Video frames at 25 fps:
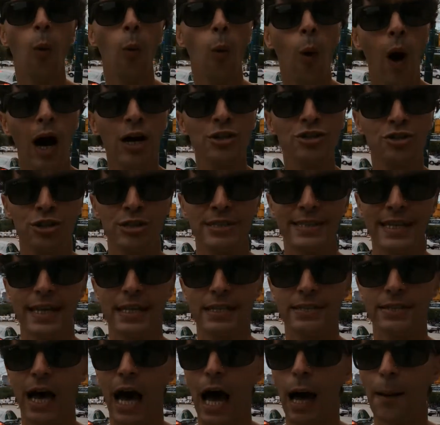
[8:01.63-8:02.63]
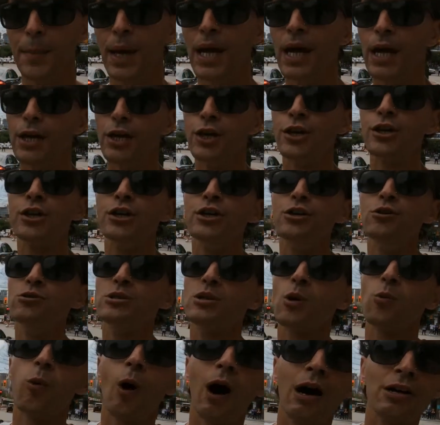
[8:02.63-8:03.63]
washers at a time. You could use
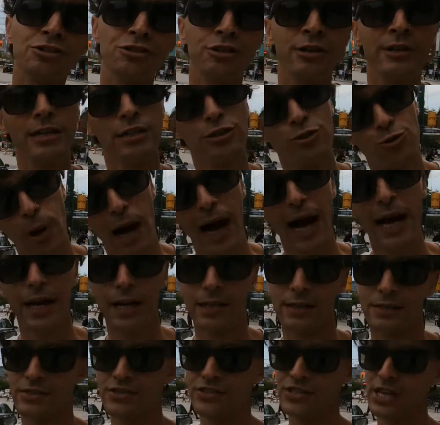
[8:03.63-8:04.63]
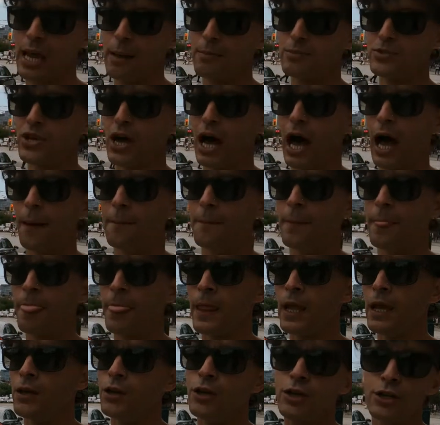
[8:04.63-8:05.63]
a washer and a dryer at the same time.
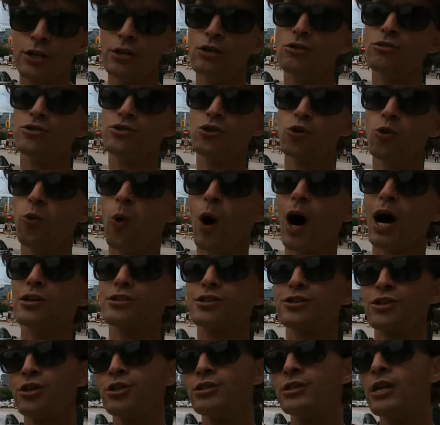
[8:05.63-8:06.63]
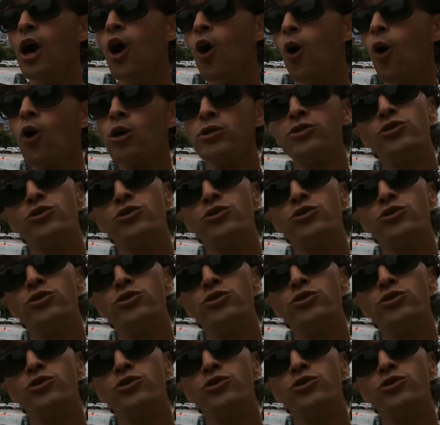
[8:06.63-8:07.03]
You could use 2 washers or